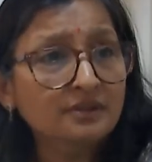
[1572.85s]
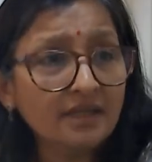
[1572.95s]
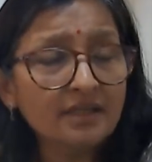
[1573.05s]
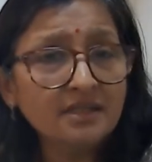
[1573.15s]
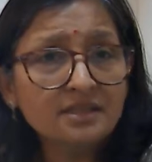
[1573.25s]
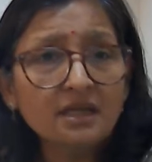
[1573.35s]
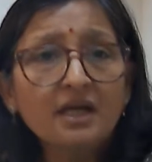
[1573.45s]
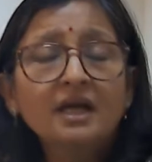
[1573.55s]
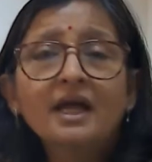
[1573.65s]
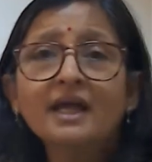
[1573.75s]
That is
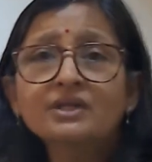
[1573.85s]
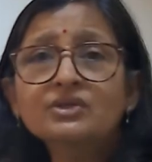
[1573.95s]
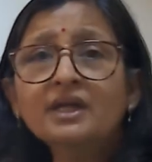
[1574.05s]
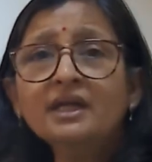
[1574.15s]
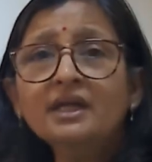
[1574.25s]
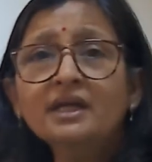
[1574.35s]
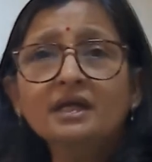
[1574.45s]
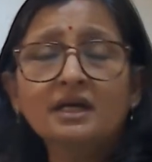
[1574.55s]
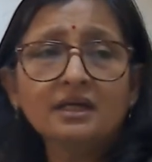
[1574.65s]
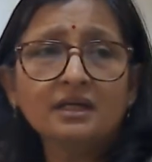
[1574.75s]
actually
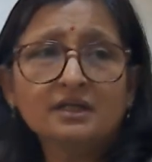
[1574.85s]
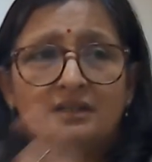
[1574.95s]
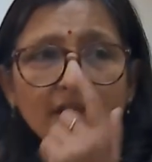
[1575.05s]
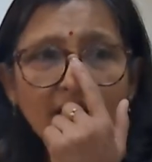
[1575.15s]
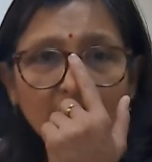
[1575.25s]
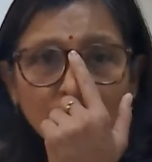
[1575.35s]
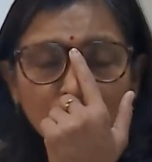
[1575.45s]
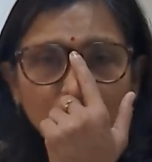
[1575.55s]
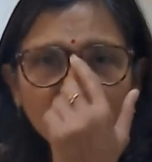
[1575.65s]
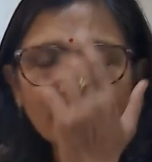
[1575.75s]
the nano
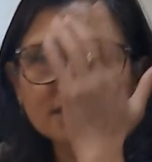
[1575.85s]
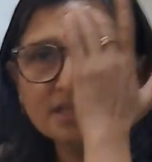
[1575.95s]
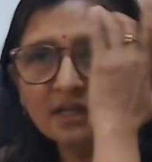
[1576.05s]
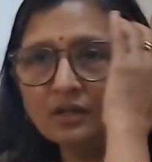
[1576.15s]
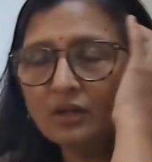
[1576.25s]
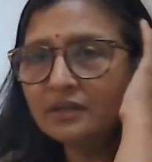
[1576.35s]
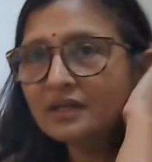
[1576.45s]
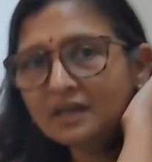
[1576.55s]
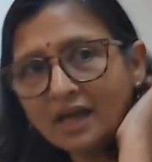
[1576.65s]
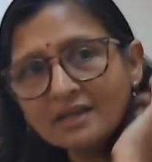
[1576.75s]
coating is done on
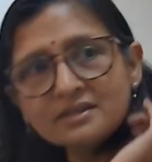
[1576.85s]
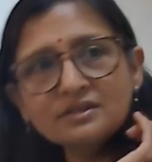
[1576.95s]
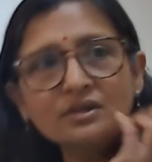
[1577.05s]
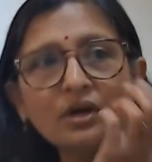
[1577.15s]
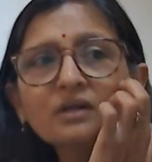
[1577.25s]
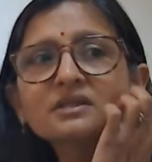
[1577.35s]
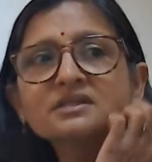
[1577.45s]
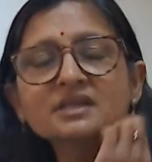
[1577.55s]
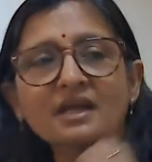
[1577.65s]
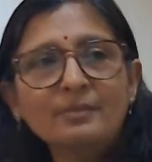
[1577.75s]
the glass or the
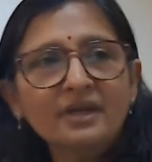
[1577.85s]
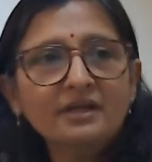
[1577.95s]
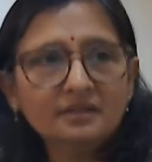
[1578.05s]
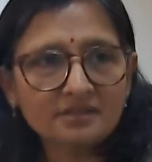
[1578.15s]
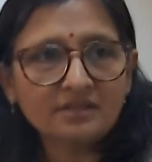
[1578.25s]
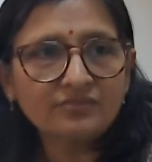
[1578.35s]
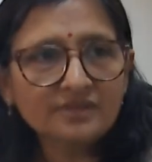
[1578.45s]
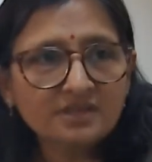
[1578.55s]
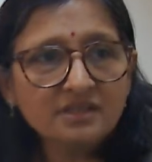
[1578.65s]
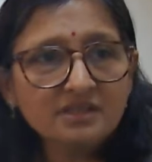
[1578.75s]
ceramic
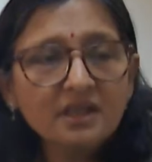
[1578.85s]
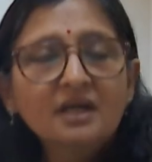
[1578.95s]
surfaces.